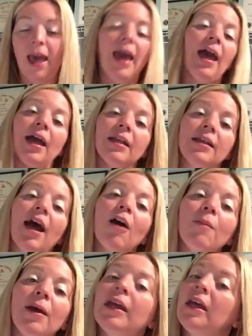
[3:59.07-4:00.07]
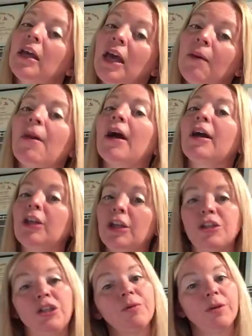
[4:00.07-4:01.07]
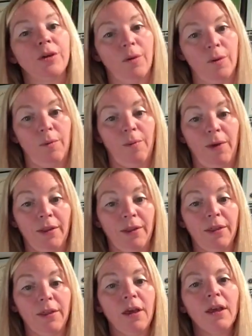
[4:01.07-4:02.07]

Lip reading: And how many am I going to do in a whole month?